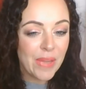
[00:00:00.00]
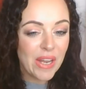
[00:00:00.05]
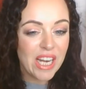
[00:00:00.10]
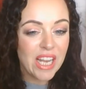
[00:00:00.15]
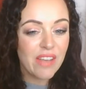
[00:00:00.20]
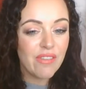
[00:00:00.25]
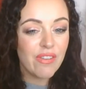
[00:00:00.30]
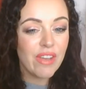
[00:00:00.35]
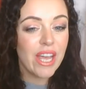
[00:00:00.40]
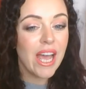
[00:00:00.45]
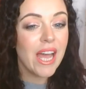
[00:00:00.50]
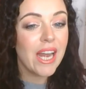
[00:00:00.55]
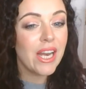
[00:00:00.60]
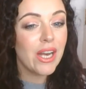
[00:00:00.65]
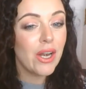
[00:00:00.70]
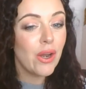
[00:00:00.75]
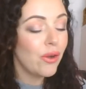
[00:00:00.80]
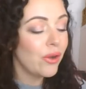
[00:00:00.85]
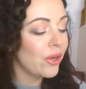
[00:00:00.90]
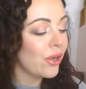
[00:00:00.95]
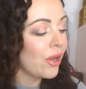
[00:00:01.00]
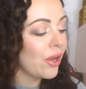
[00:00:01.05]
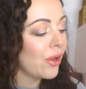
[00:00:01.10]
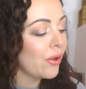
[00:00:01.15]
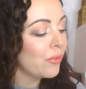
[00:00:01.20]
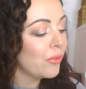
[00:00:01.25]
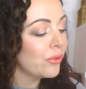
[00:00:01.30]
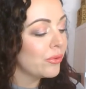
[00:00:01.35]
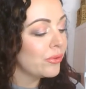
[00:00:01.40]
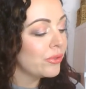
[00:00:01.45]
leaving it any longer
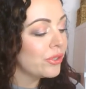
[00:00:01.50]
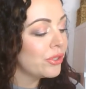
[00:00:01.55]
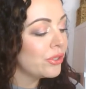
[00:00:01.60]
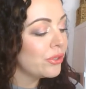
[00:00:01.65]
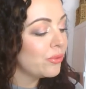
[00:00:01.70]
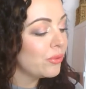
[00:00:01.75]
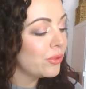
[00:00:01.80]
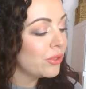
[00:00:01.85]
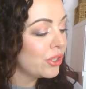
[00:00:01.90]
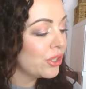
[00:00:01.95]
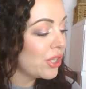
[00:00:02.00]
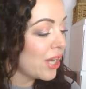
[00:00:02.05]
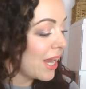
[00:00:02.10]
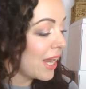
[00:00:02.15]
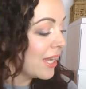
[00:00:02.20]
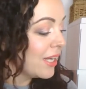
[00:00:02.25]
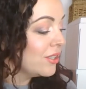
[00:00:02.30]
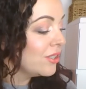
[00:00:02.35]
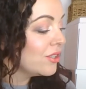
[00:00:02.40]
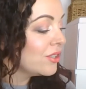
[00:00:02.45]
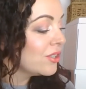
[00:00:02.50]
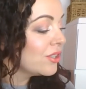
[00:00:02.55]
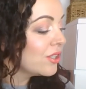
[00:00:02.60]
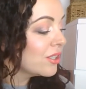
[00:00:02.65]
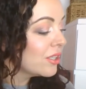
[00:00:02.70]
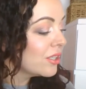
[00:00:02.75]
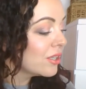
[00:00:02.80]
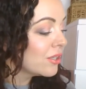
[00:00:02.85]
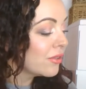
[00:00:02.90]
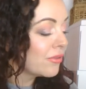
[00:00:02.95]
would
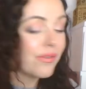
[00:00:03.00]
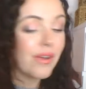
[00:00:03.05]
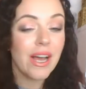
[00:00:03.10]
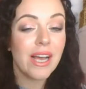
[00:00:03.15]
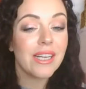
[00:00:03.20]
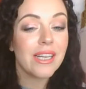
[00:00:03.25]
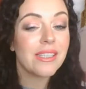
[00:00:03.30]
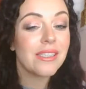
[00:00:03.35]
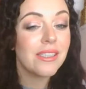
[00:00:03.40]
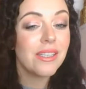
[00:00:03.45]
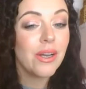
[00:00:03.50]
change the fact,